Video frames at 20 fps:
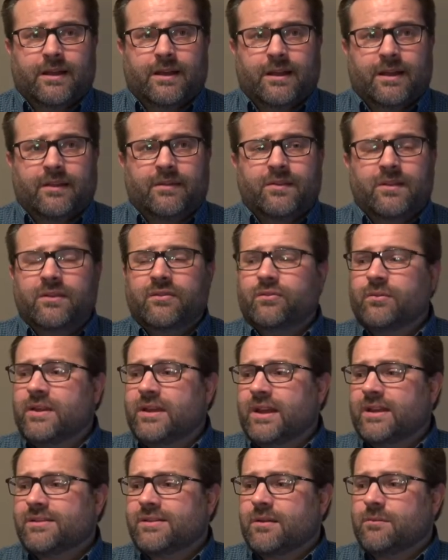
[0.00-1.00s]
And this
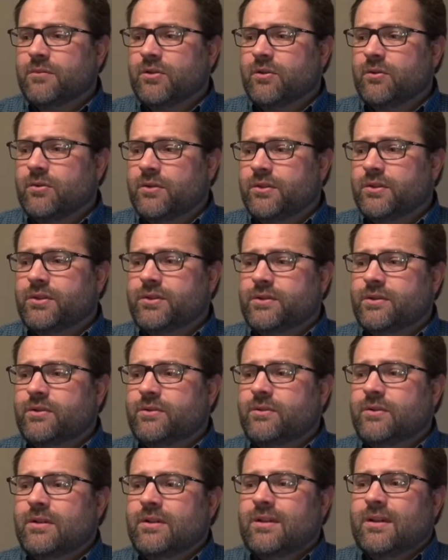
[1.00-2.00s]
week, as I'm going
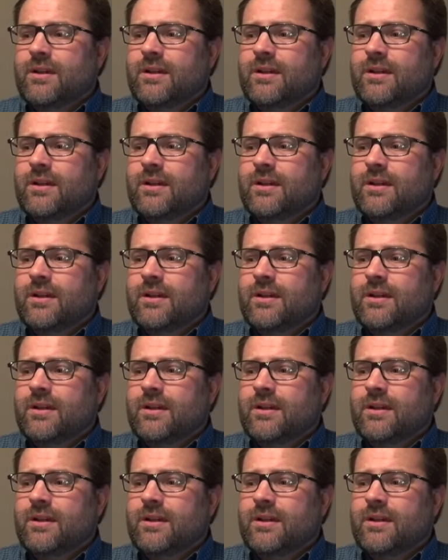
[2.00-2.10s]
through,